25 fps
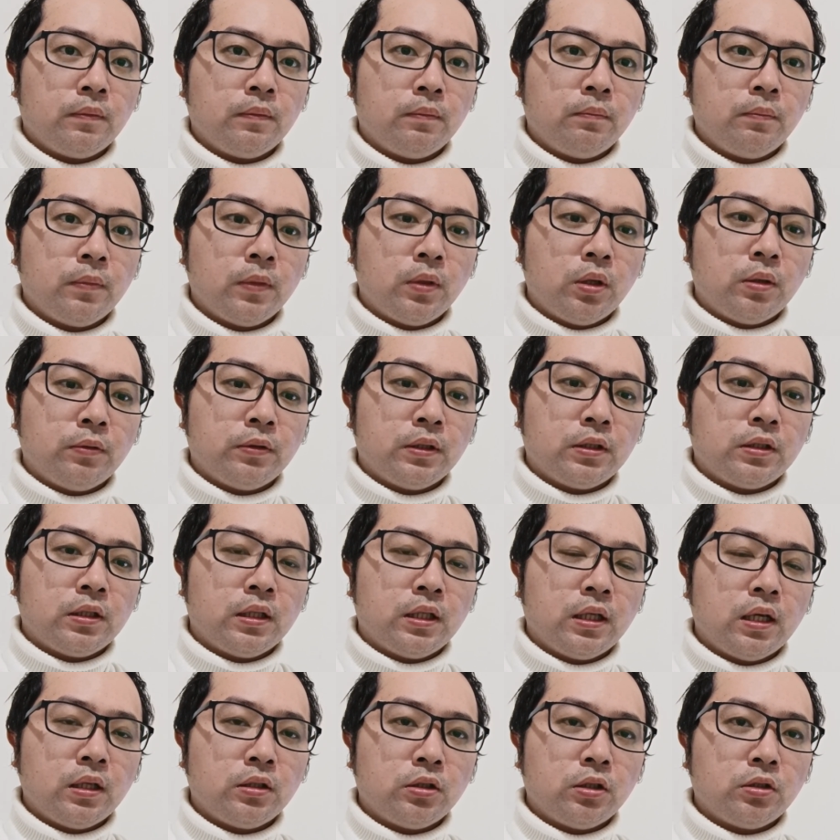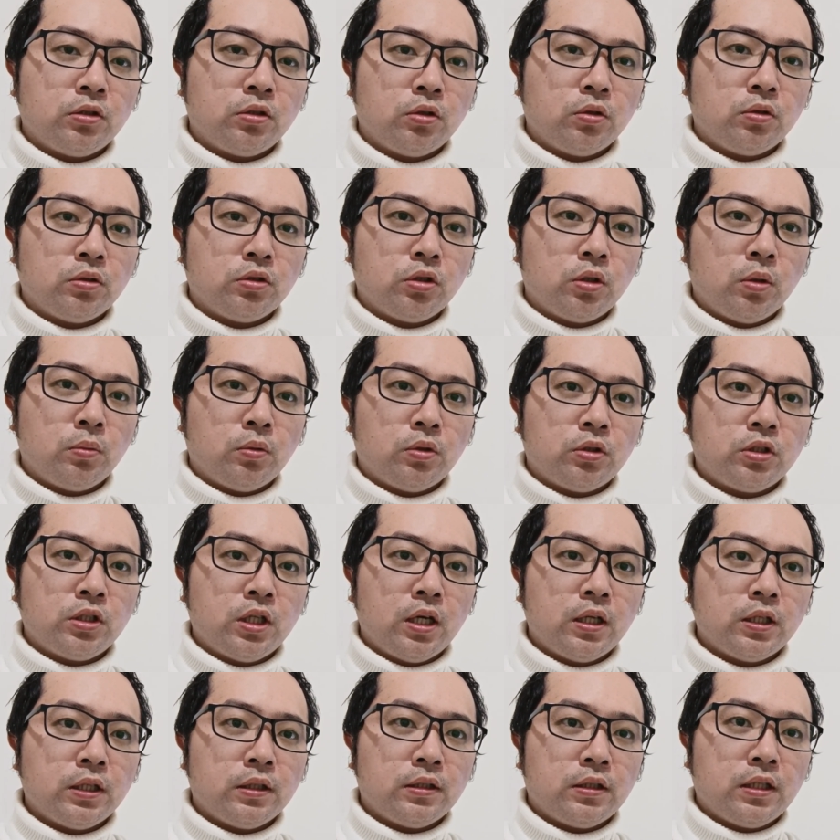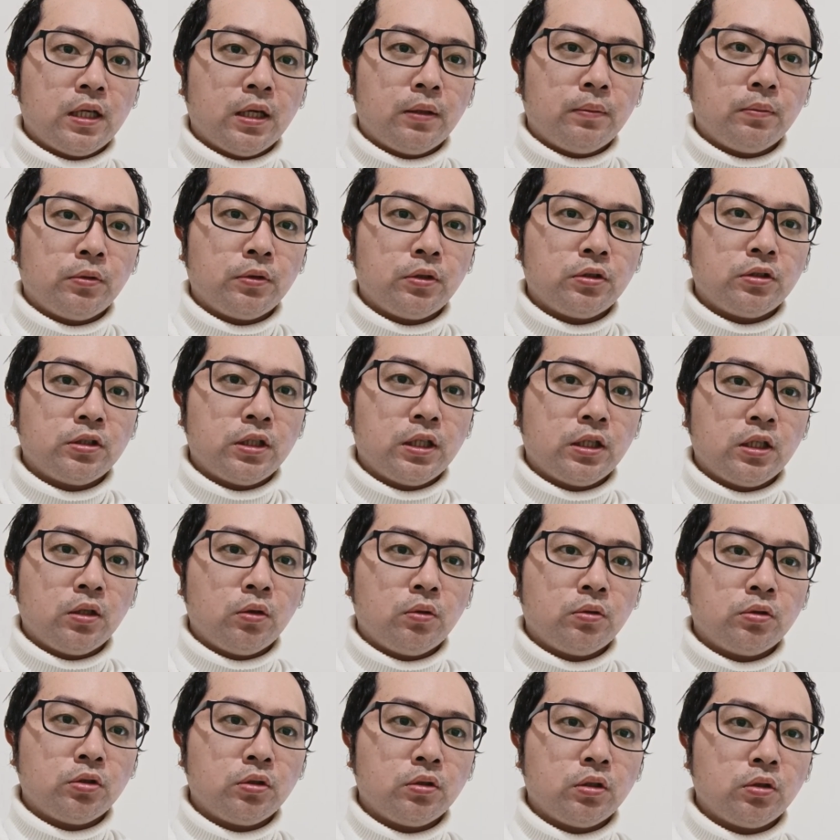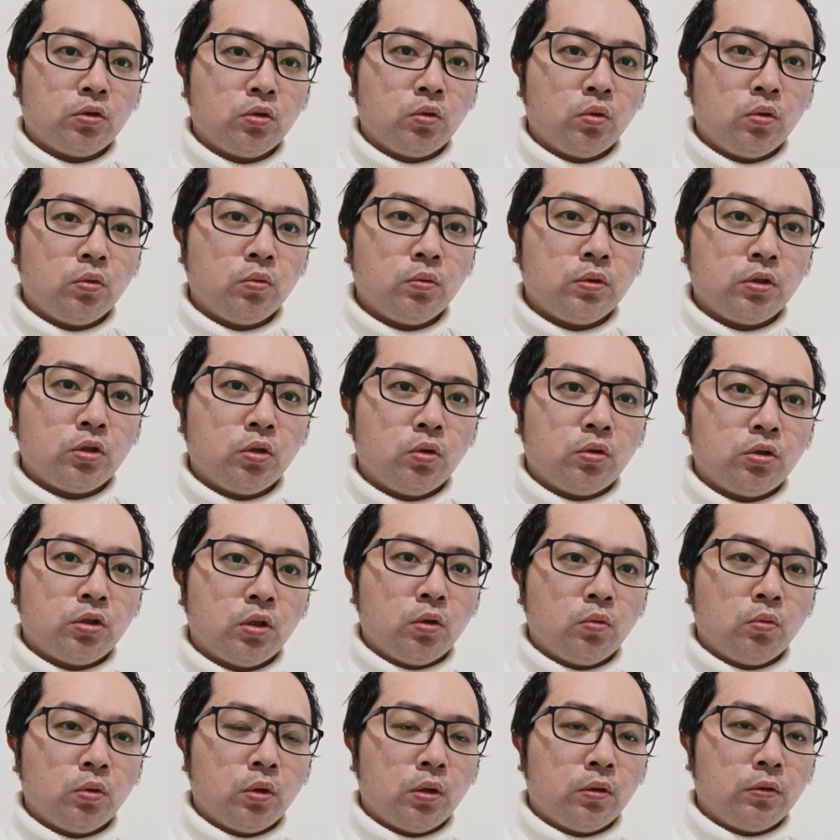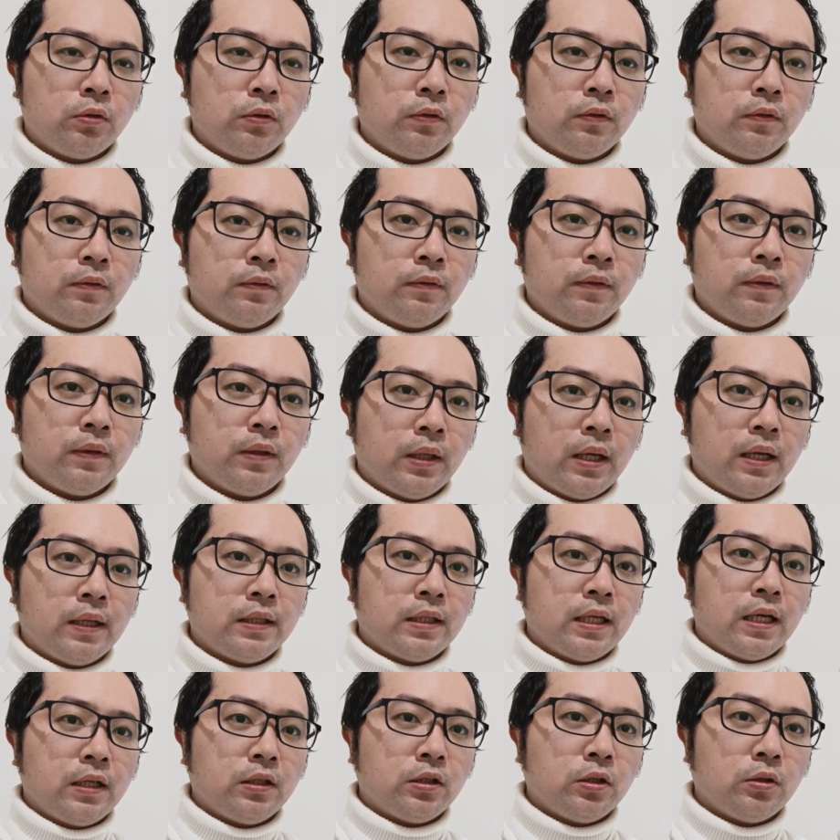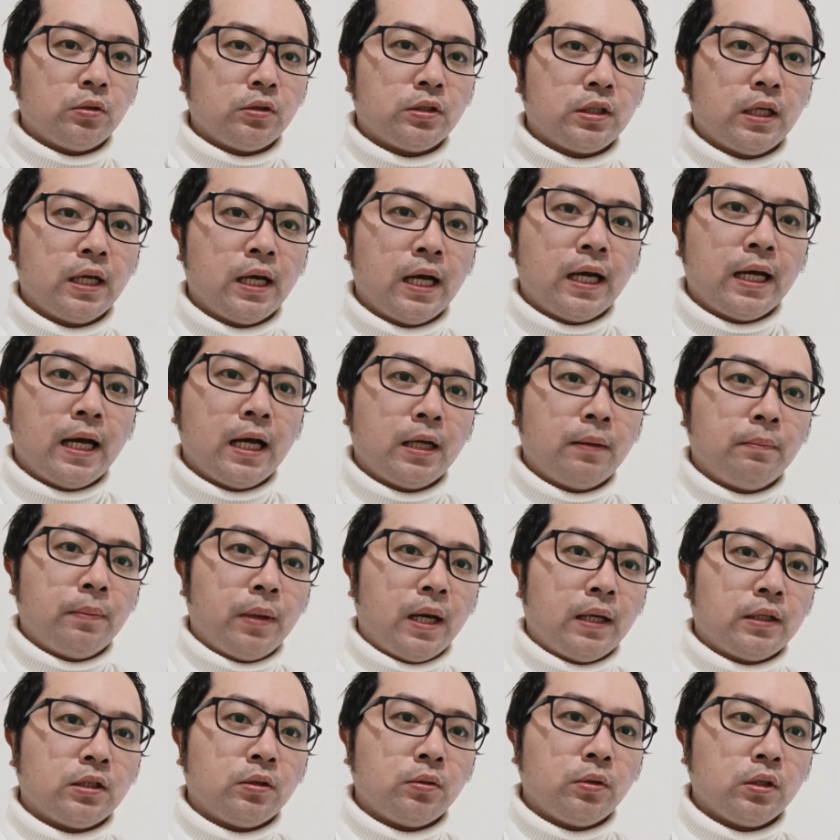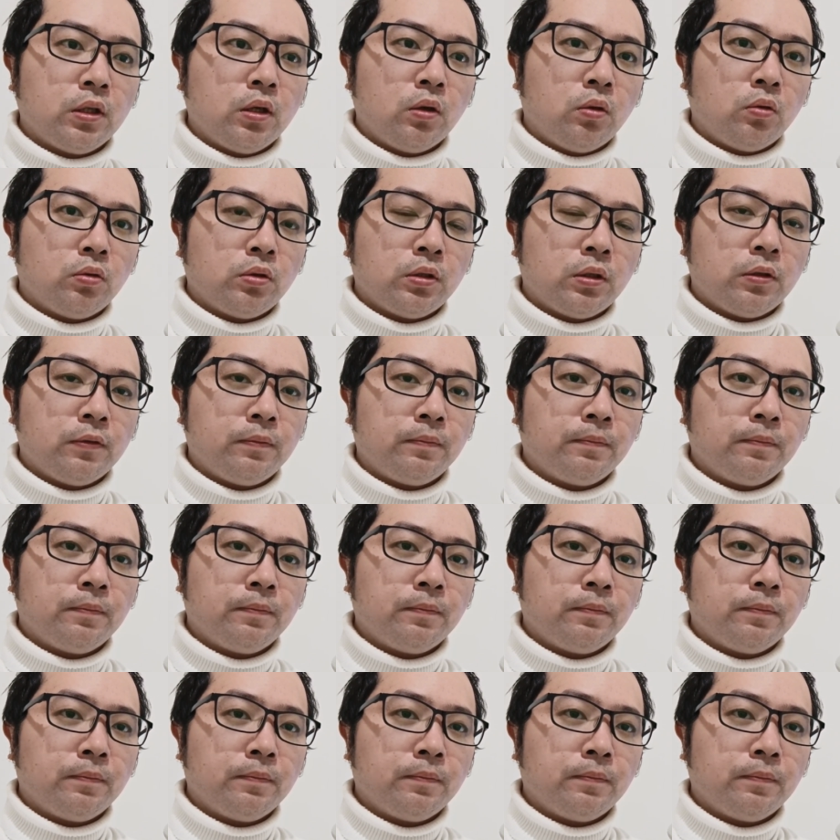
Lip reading: Previously, I just used double-sided tape to stick it onto the door, which also worked, and then used the AA battery holder.